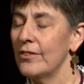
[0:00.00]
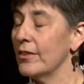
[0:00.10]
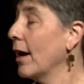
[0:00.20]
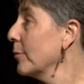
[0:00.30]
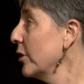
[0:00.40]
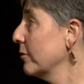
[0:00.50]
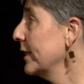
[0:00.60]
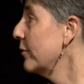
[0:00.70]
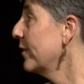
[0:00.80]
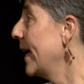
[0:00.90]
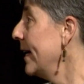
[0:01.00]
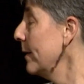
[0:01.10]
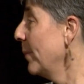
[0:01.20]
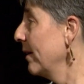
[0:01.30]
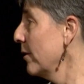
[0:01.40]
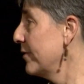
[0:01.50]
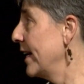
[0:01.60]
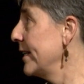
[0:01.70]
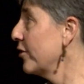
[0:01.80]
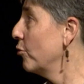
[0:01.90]
I'm going to read Paulo
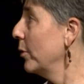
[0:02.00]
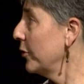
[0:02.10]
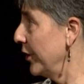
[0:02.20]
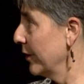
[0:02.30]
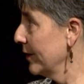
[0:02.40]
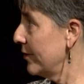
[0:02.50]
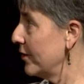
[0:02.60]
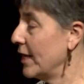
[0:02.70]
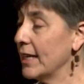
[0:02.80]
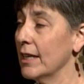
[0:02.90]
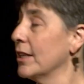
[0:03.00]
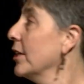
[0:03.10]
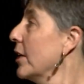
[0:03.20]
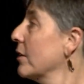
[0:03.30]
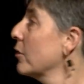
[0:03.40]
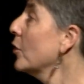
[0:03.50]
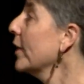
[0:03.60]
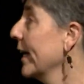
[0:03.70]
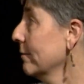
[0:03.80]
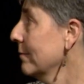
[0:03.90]
Freire's quote here,
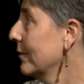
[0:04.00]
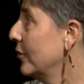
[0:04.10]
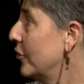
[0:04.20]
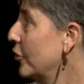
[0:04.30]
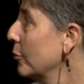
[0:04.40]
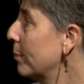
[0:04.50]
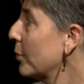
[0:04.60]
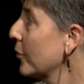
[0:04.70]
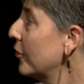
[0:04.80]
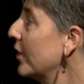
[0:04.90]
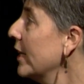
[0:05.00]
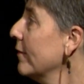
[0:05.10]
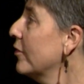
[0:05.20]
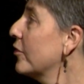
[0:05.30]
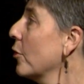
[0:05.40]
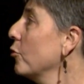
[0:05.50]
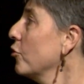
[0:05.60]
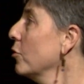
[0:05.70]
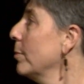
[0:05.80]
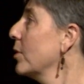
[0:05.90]
learning to perceive
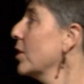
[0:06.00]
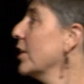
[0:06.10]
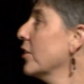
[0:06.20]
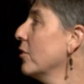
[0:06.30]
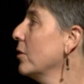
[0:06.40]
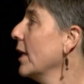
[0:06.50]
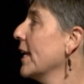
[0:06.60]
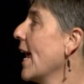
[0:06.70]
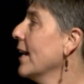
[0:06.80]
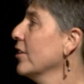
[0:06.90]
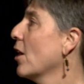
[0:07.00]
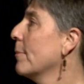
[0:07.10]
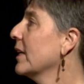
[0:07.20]
social, political, and economic